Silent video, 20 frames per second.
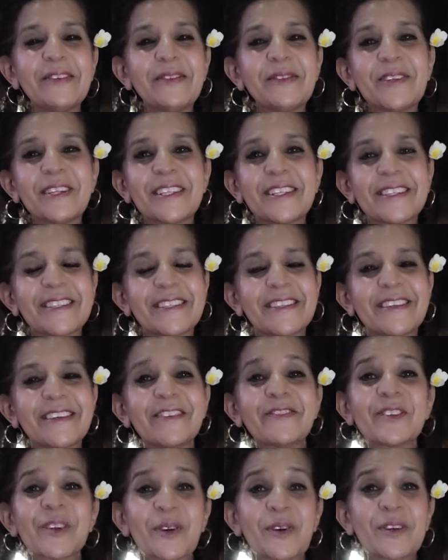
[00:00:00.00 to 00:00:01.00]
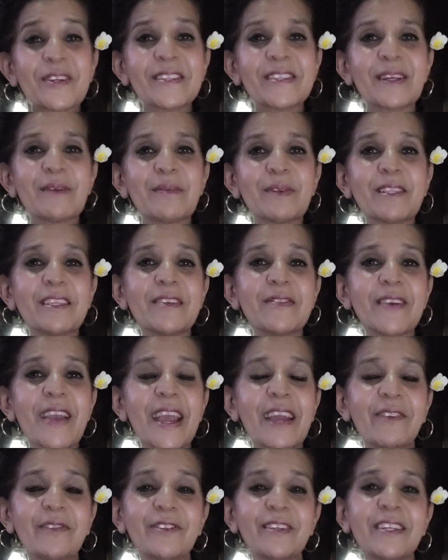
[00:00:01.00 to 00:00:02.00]
which of course I believe
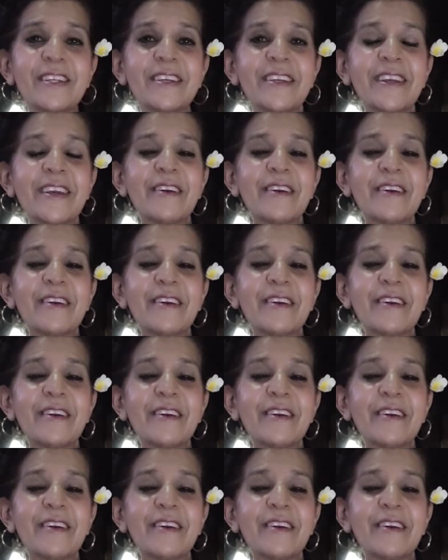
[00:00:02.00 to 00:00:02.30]
every